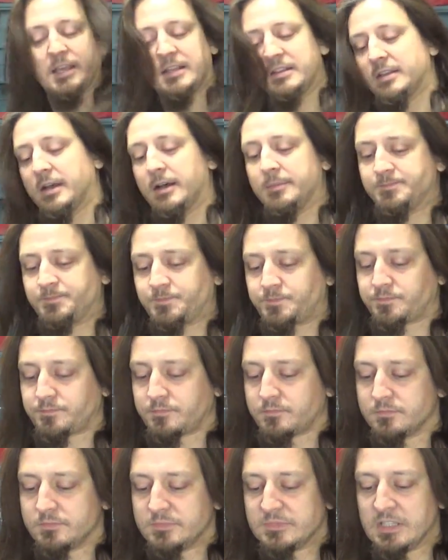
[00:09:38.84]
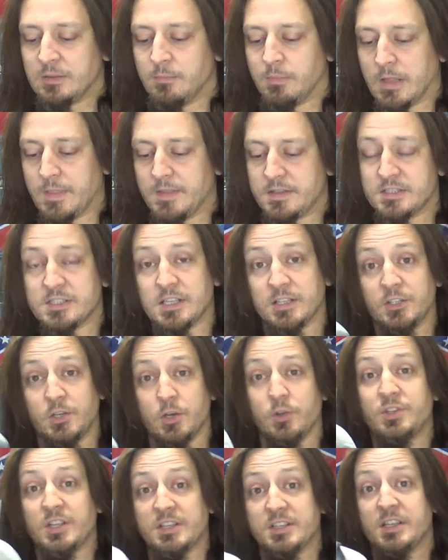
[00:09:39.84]
paint it later. But
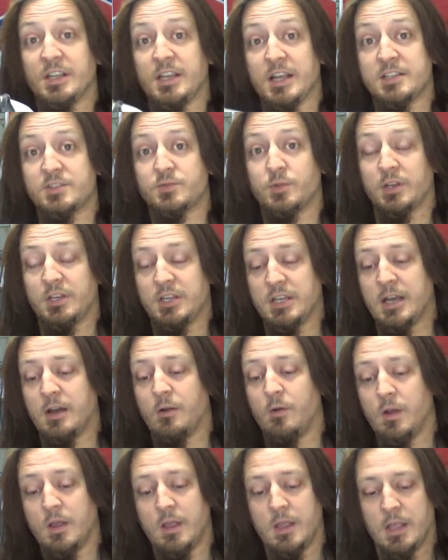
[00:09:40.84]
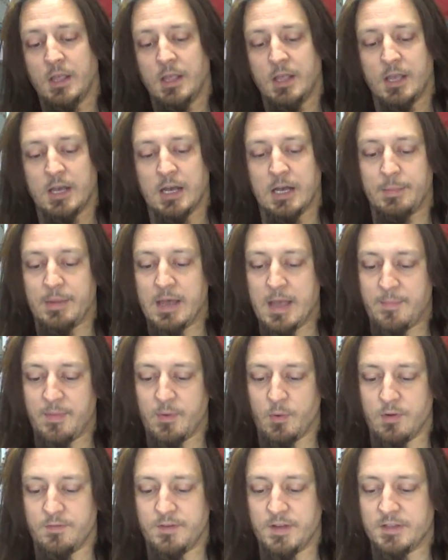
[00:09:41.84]
this is as good as it gets right now.
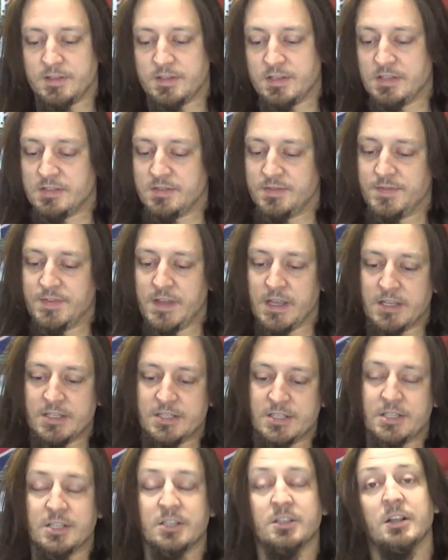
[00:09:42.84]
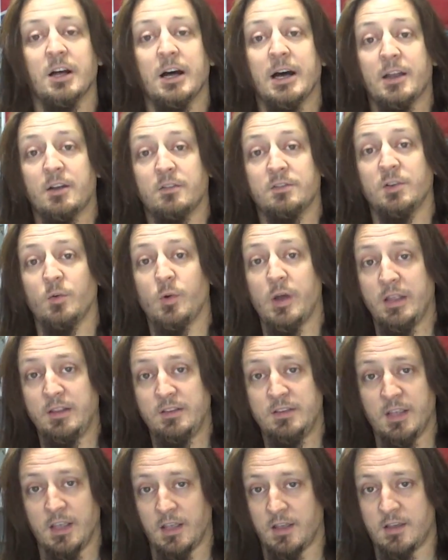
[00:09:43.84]
I'm happy with it. It's fixed, out of
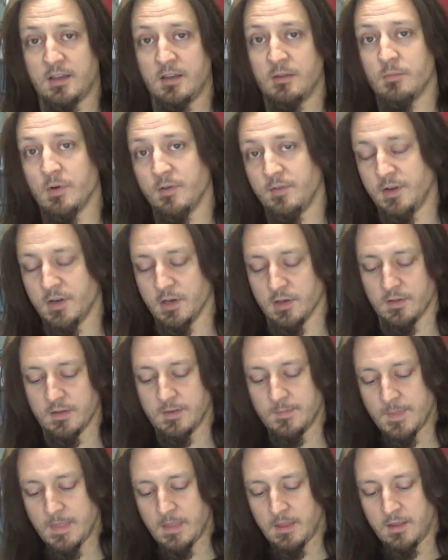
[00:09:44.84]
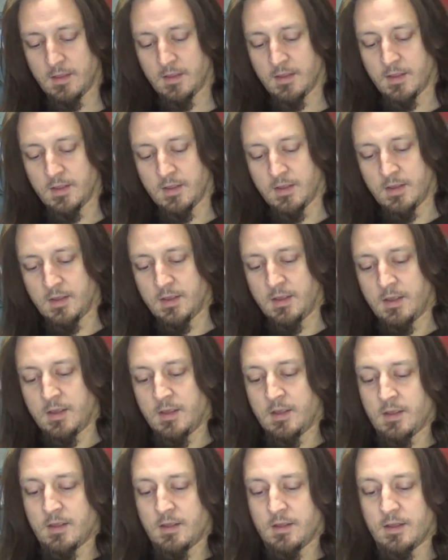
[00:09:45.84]
the way, tick, moving on.
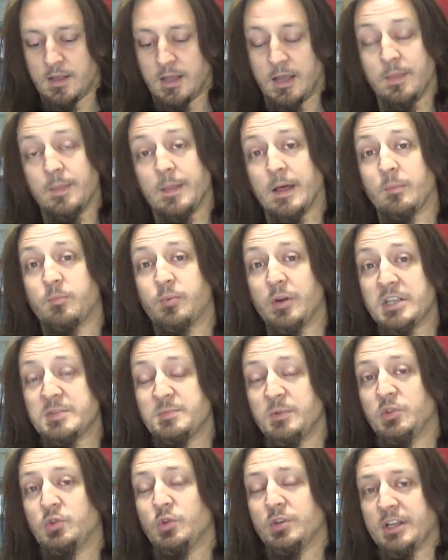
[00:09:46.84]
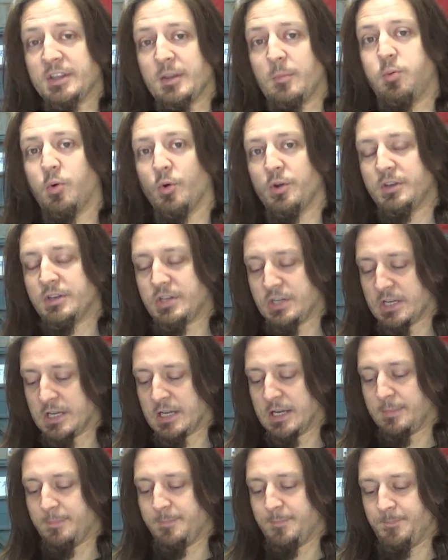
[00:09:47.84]
And that brings me to another
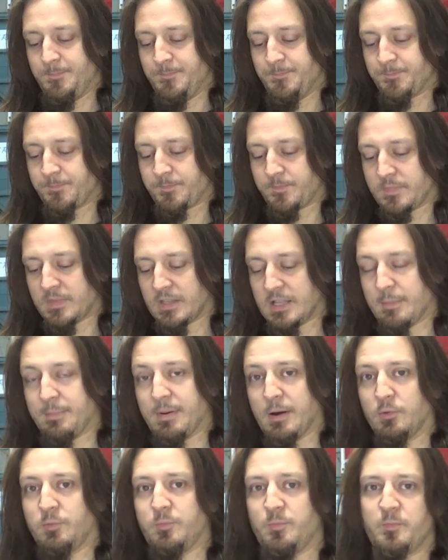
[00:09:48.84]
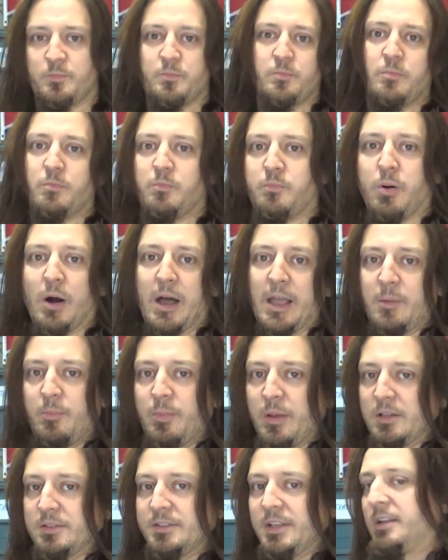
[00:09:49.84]
point about
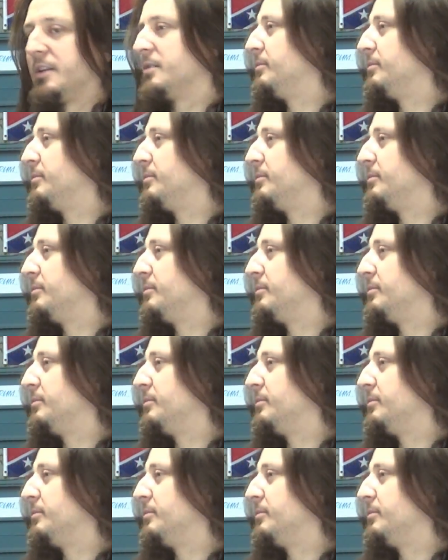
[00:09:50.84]
bike